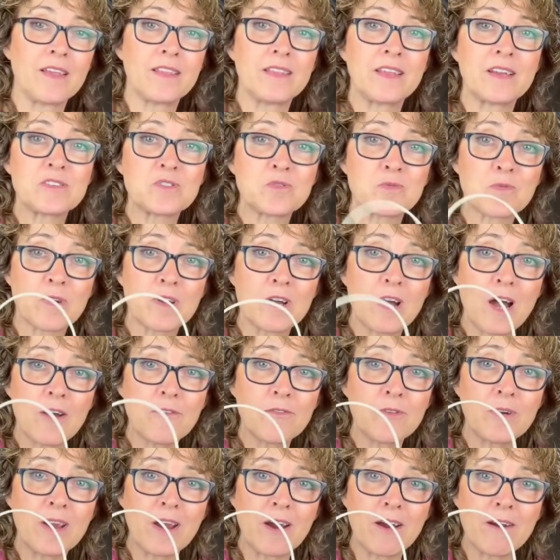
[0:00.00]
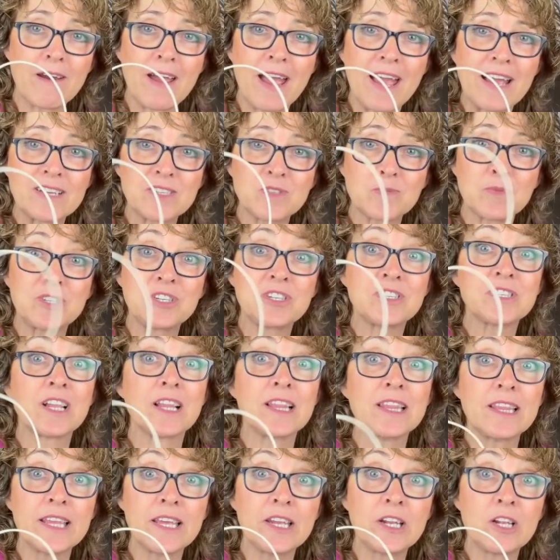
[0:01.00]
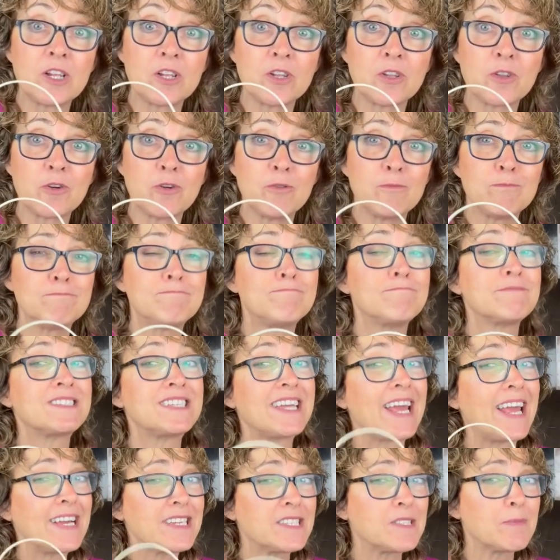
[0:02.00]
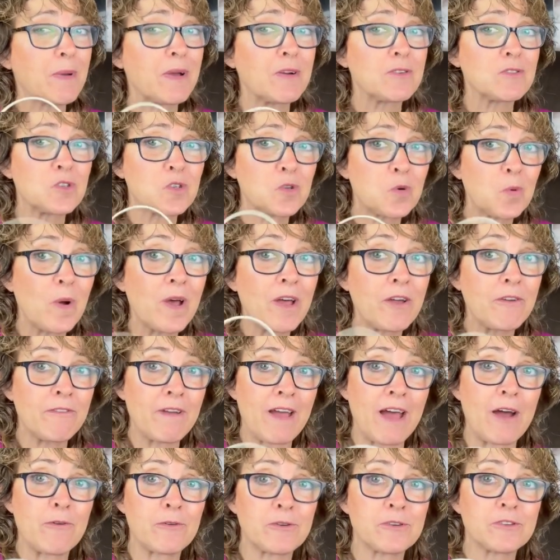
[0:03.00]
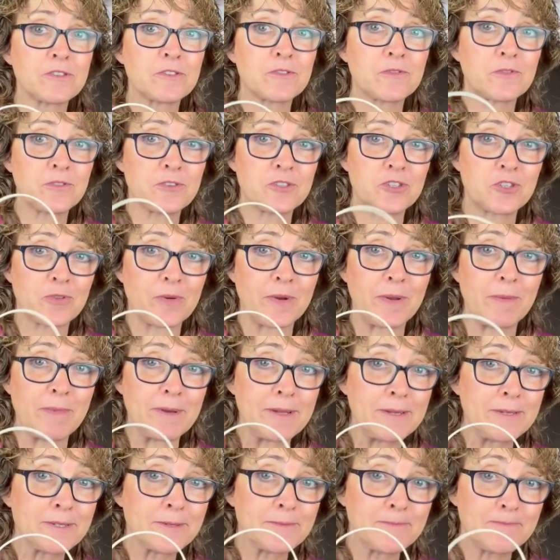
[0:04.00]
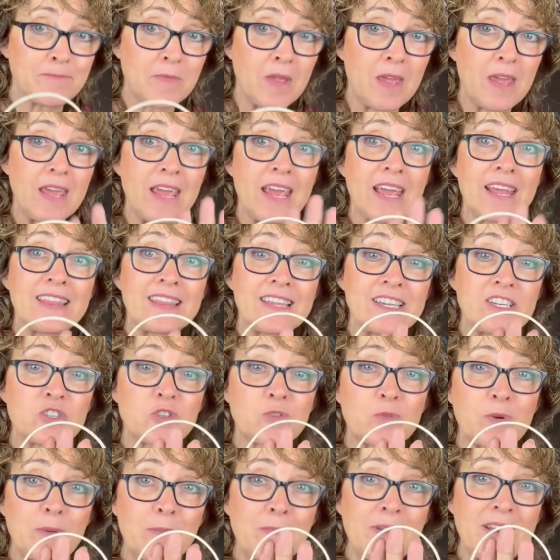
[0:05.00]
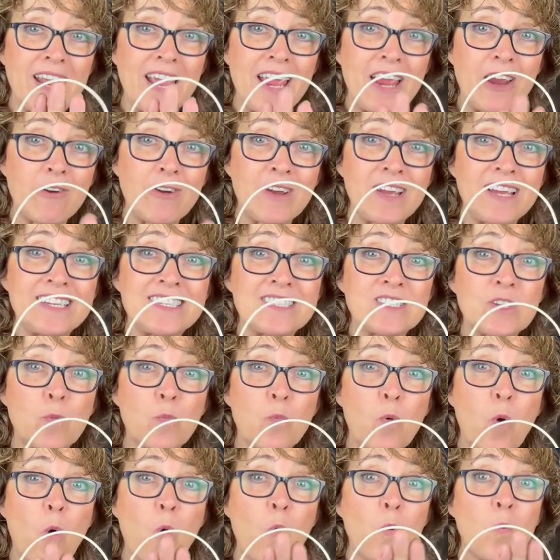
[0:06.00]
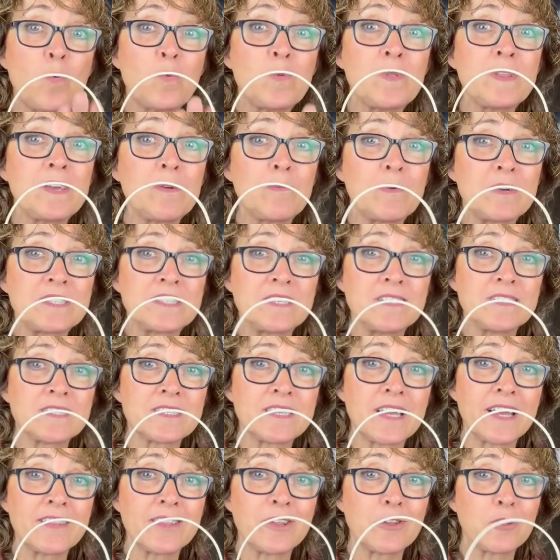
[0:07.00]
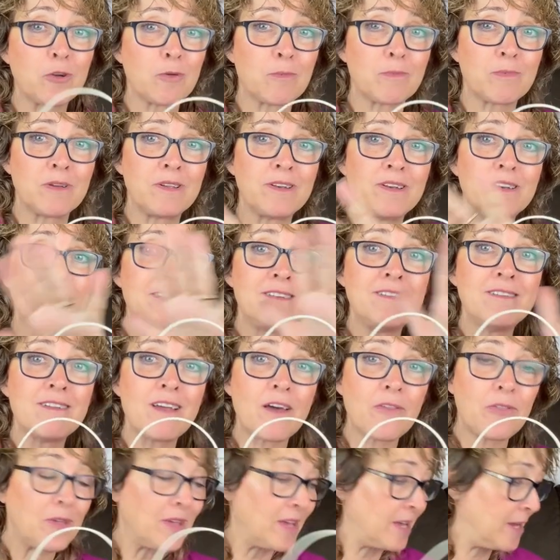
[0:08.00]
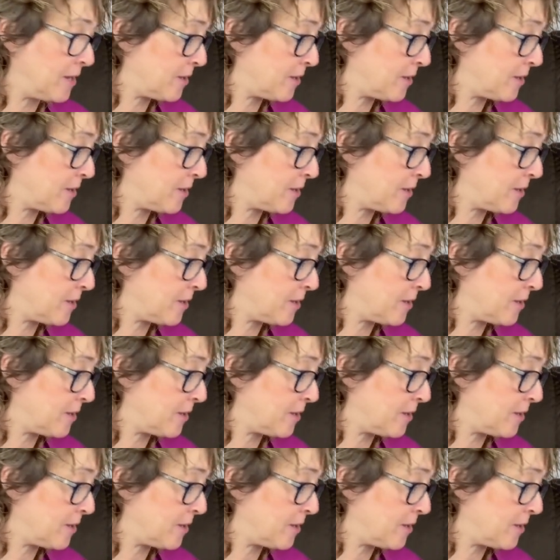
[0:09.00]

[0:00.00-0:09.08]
There's Recovery RX, which is a little loop. It takes about 12 hours for a treatment. The treatment area is only what's inside the loop, nothing